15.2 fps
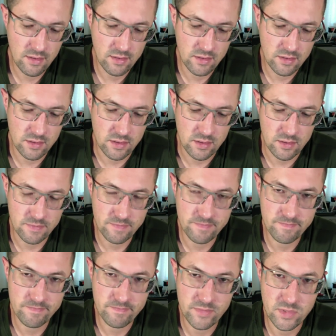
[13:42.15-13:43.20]
So,
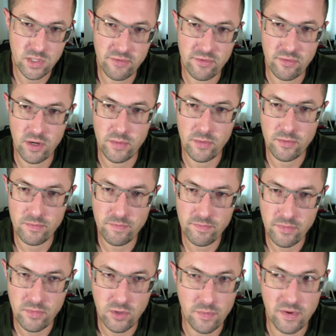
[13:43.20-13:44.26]
sorry for the ramble.
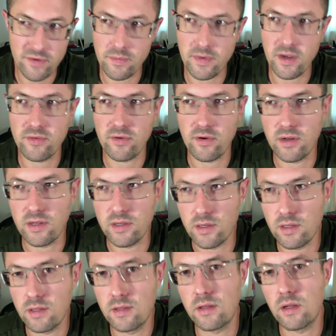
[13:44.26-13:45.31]
Hope everybody has a great
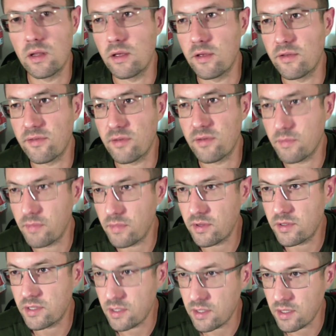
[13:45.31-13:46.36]
day. Today is
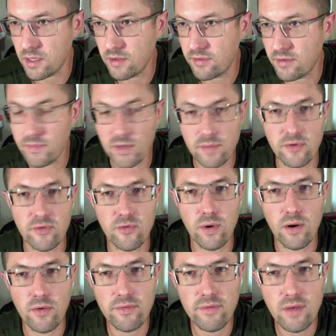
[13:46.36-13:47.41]
Sunday, September
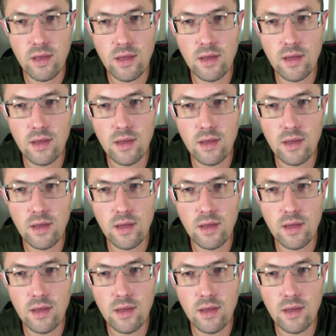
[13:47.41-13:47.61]
12th.